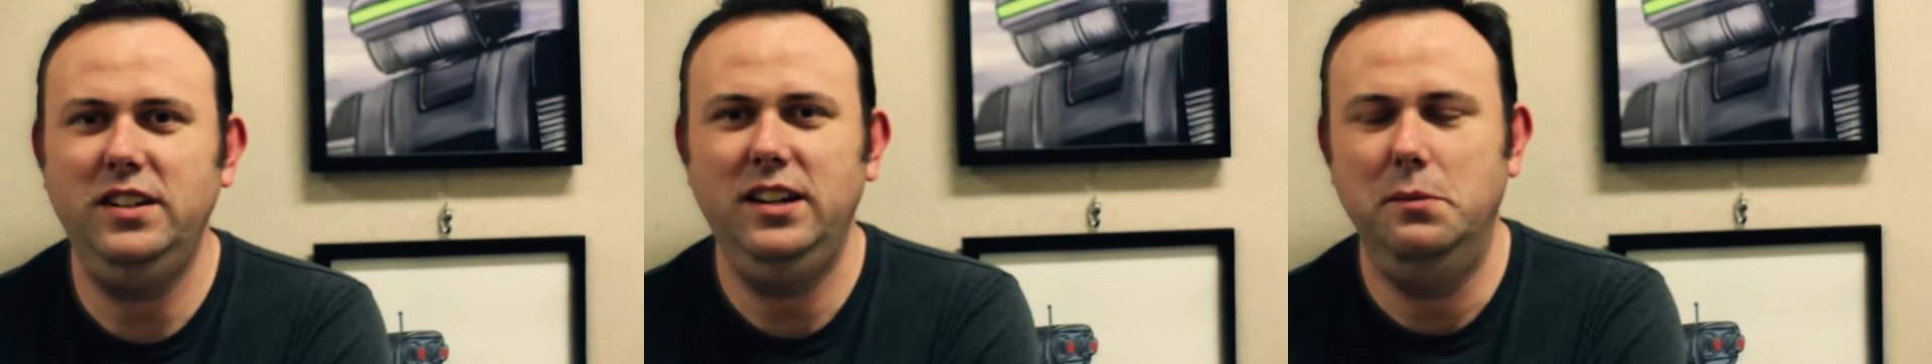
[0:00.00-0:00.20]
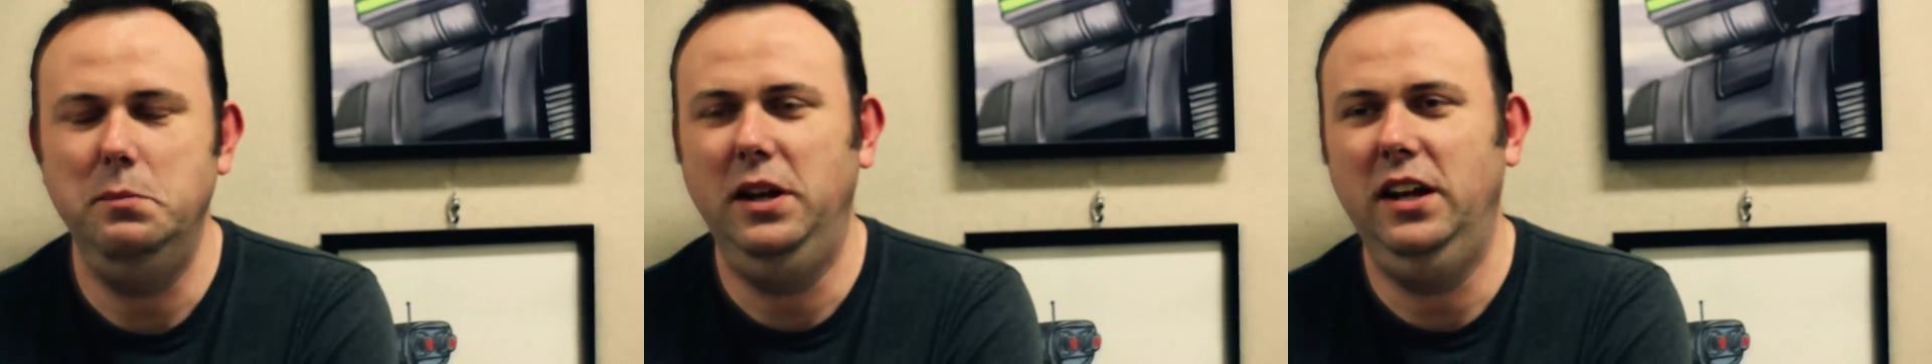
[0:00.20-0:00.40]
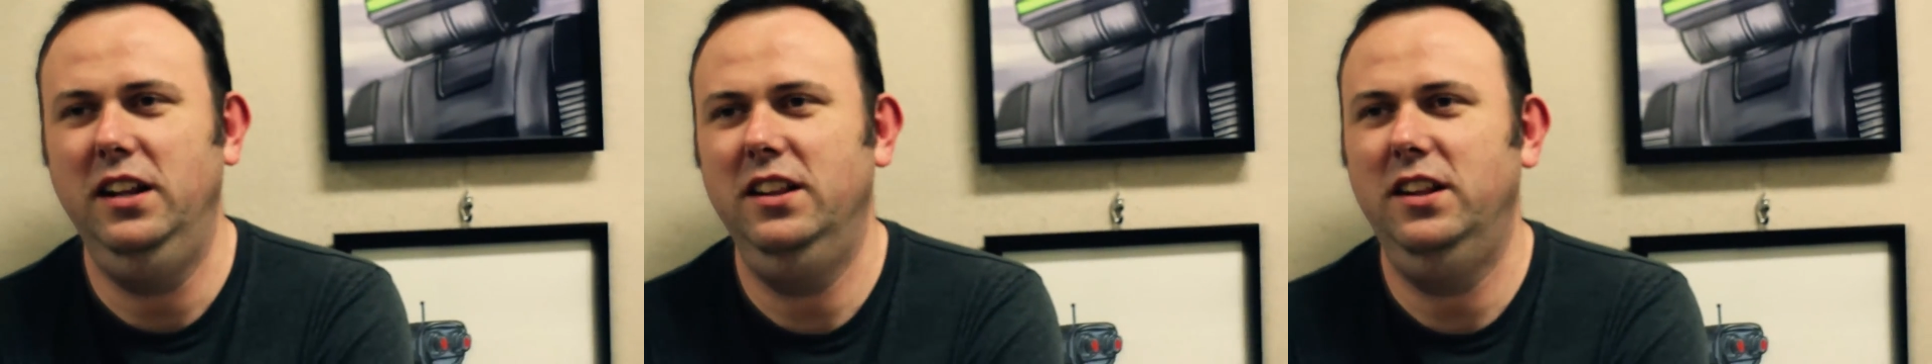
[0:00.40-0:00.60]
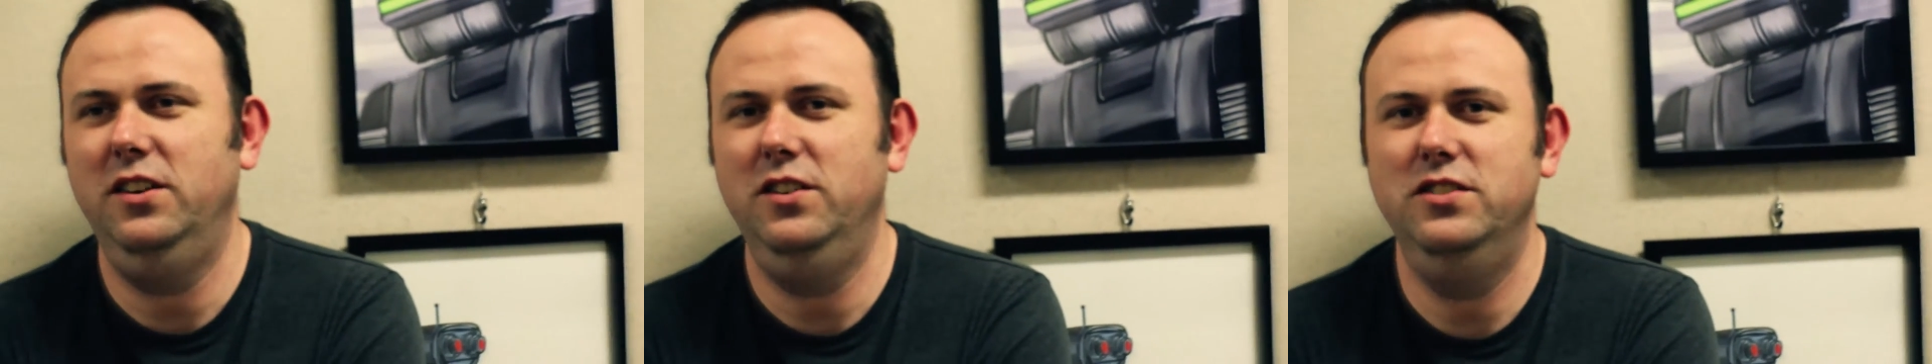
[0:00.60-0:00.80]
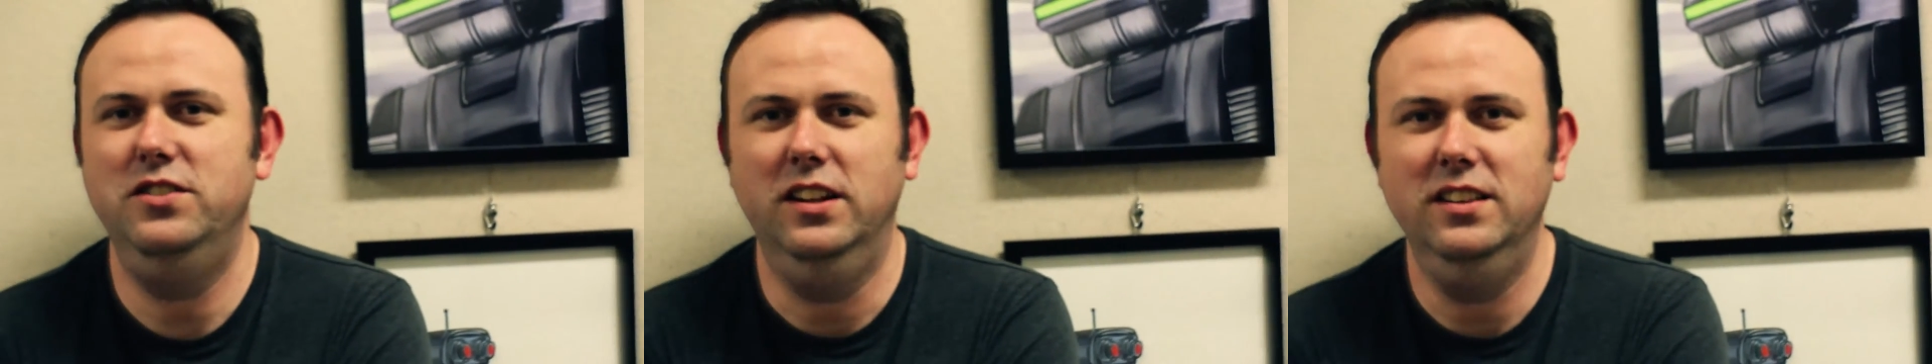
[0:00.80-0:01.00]
I mean,
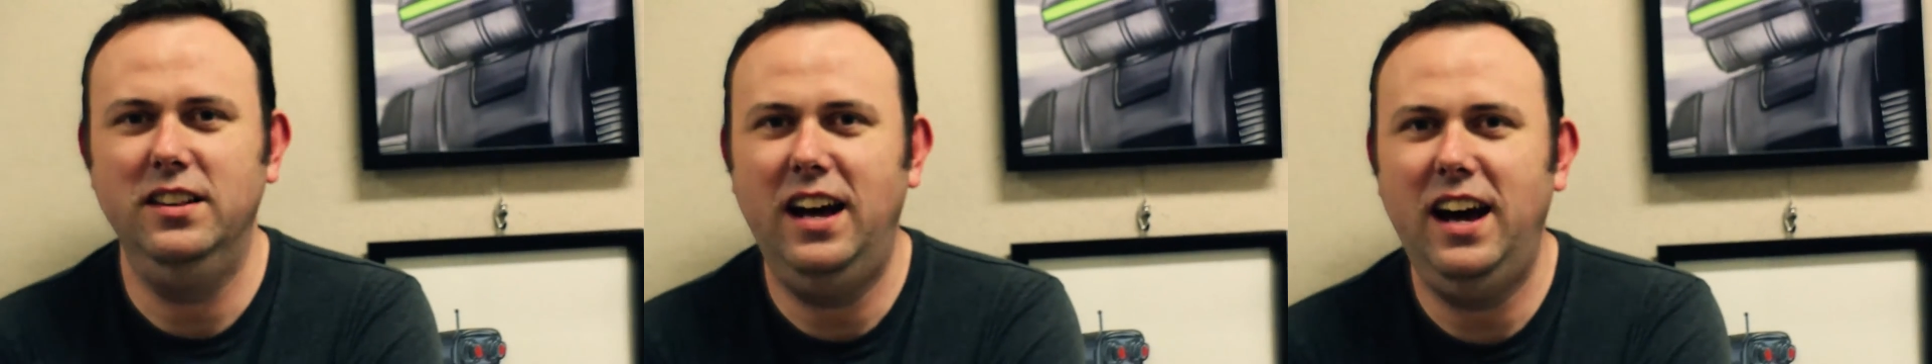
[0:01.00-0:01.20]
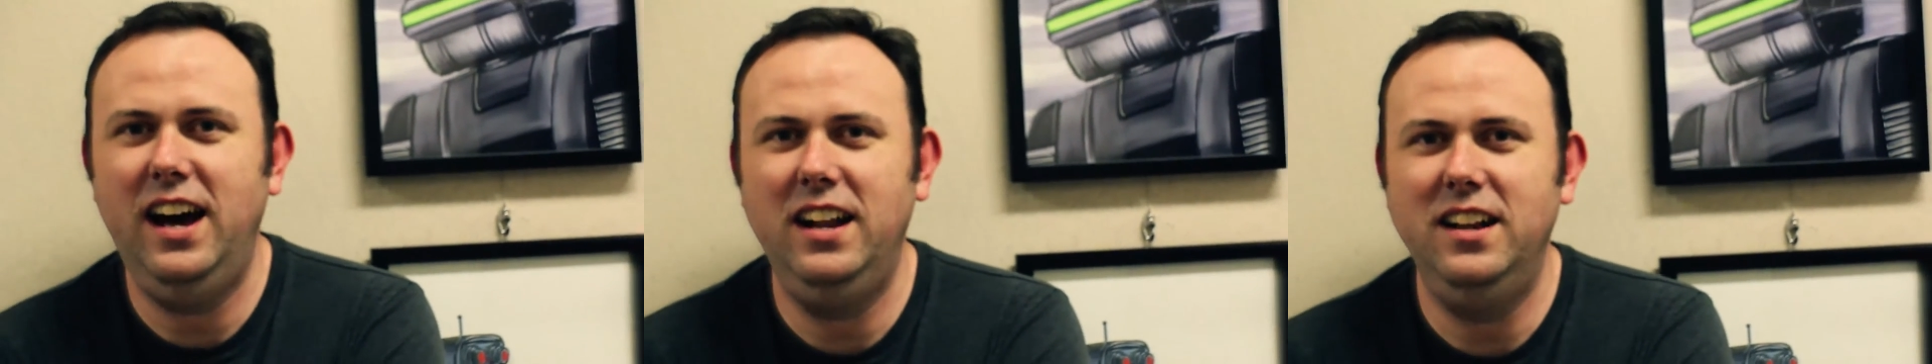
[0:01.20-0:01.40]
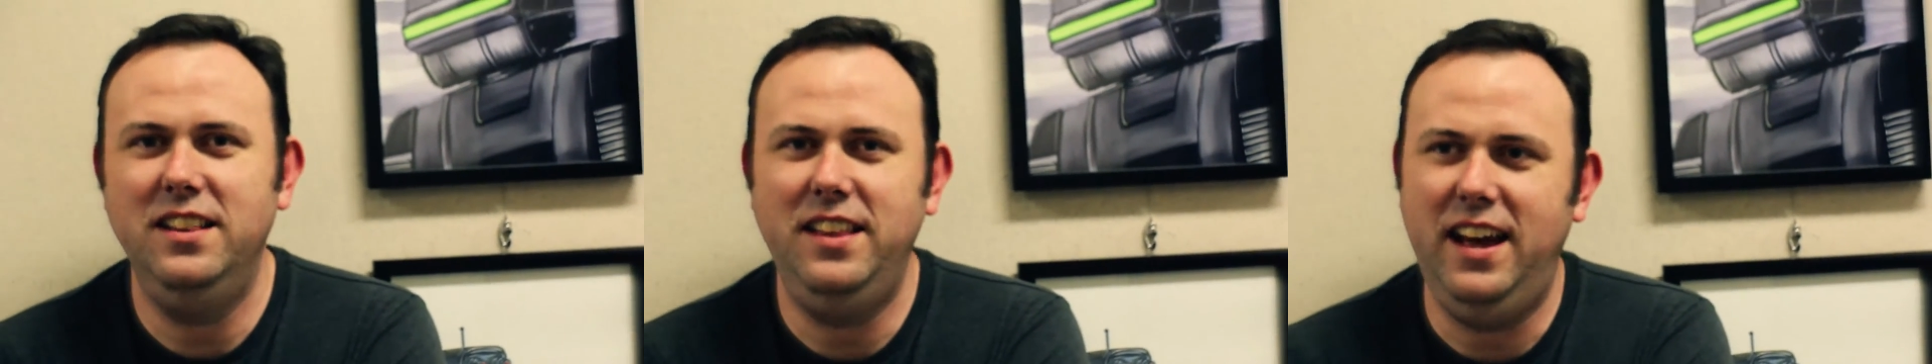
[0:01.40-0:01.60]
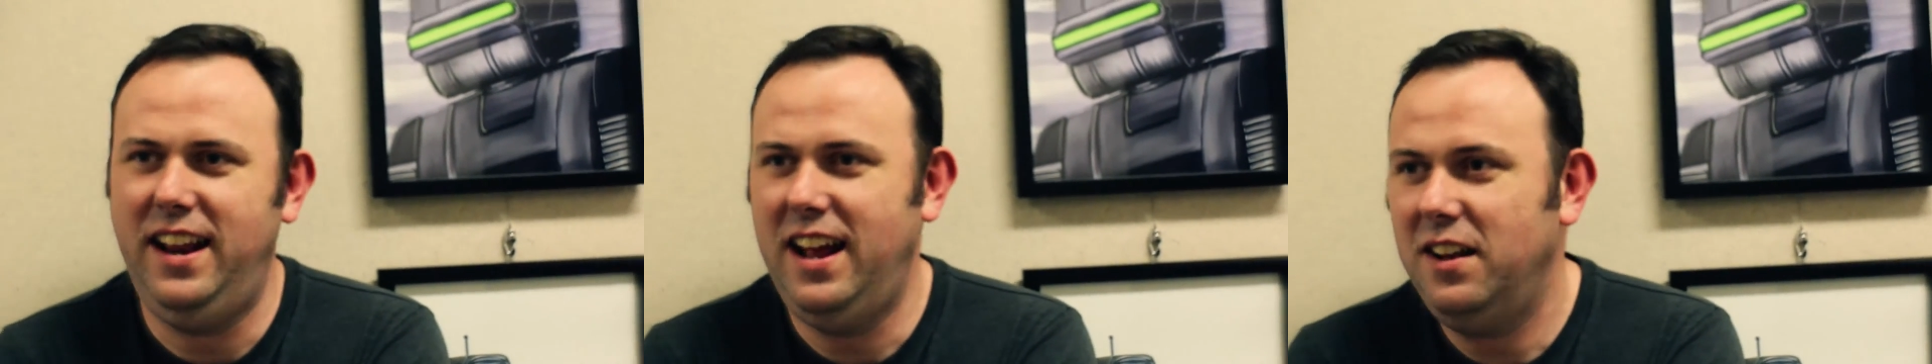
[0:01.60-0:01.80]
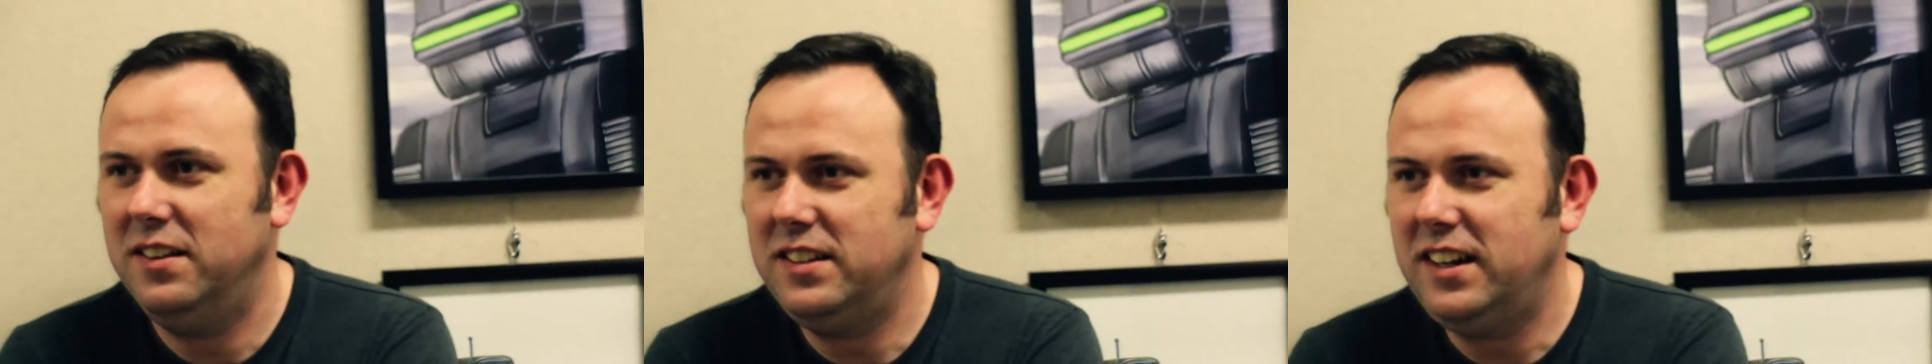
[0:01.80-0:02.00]
there's a lot of that
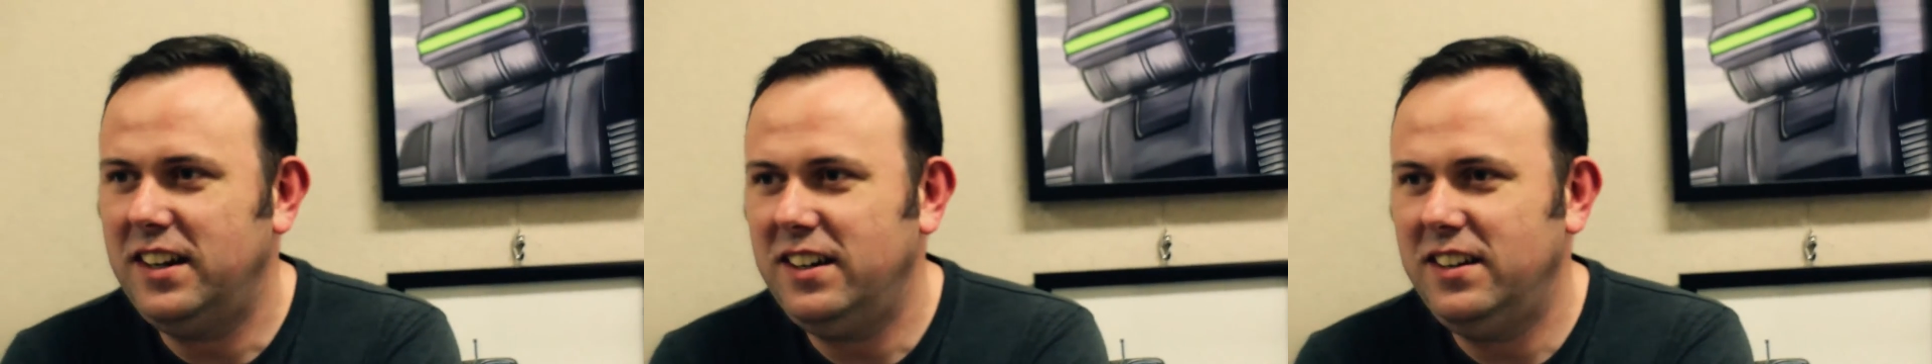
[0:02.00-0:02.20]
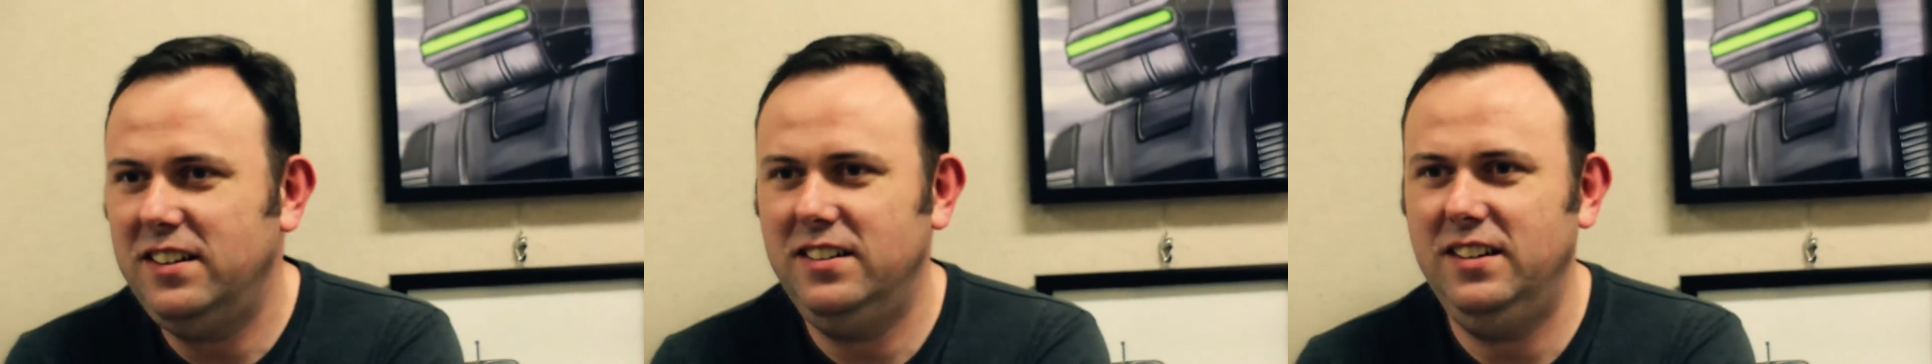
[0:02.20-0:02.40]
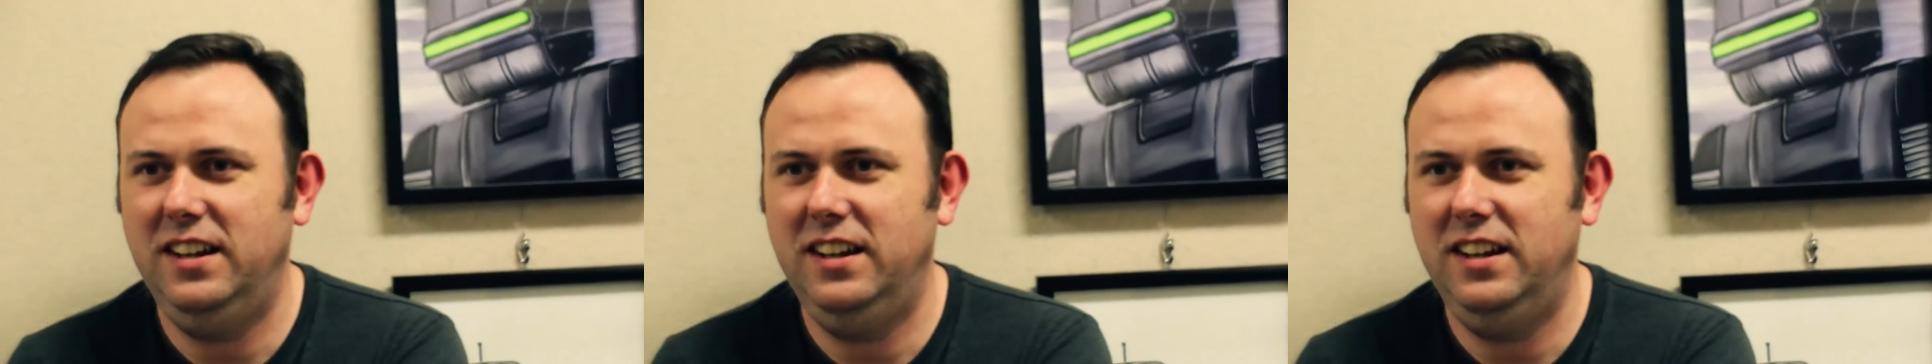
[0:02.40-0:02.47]
out there.